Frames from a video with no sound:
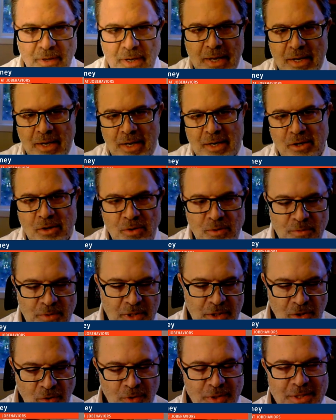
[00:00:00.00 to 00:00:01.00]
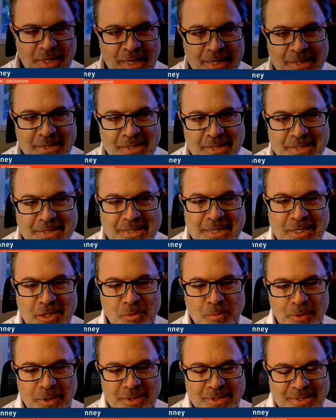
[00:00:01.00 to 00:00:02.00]
I know that you had taken the
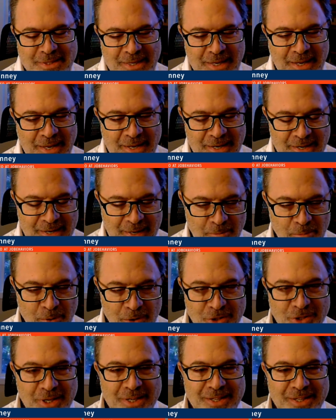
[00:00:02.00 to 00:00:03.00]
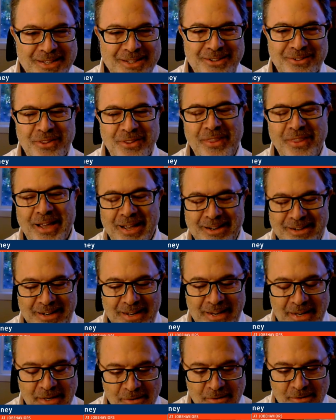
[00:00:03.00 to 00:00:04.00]
assessment, and I appreciate you doing that.
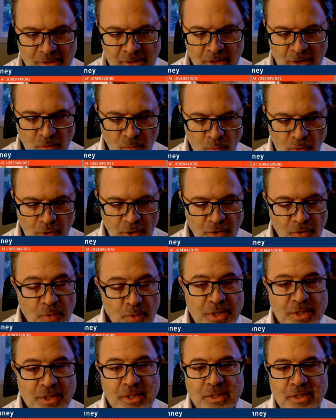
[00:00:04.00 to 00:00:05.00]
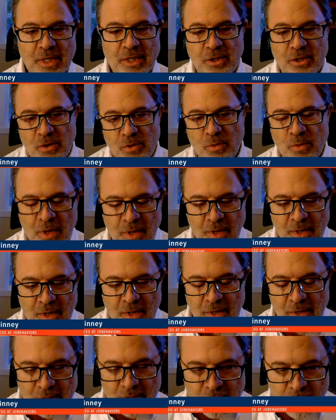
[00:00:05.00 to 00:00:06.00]
And one of the reasons that you
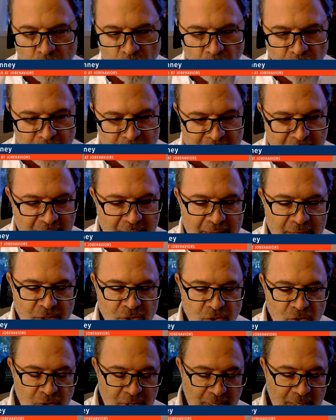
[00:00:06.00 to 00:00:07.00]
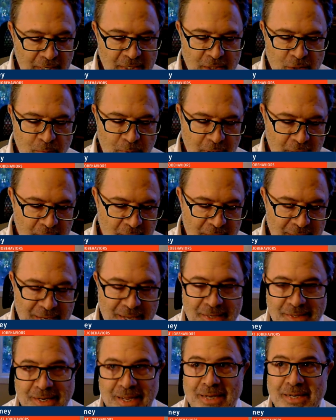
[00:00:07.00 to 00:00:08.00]
scored as high as you did is because
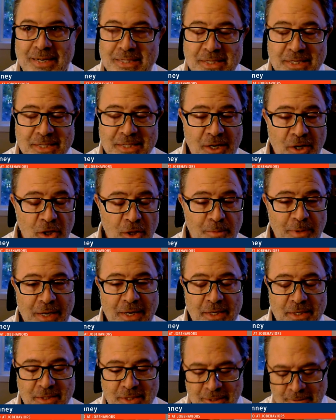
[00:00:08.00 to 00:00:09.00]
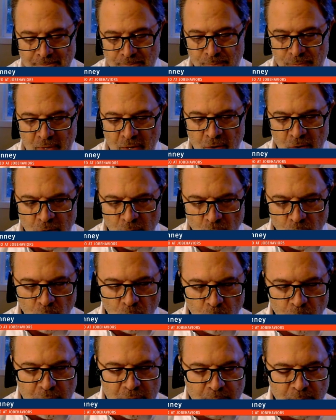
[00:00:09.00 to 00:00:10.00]
not necessarily because
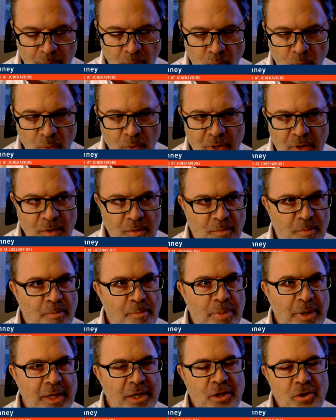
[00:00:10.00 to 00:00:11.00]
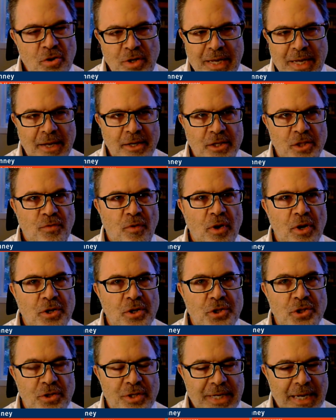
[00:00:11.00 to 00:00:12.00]
we pinned you down as far
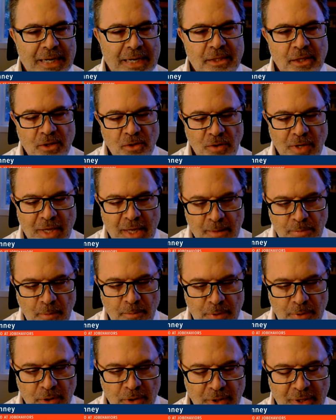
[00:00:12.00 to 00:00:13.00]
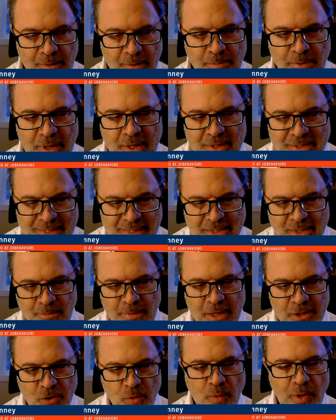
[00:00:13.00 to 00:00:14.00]
as your technical capability, because that's
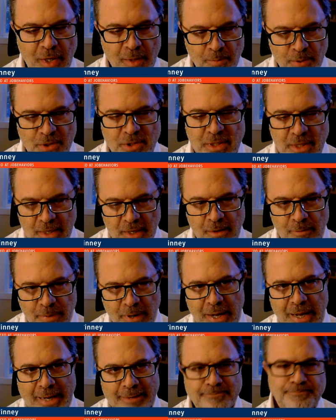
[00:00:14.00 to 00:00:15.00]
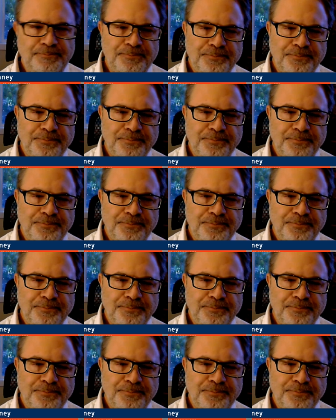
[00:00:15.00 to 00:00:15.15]
about 20% of the pie.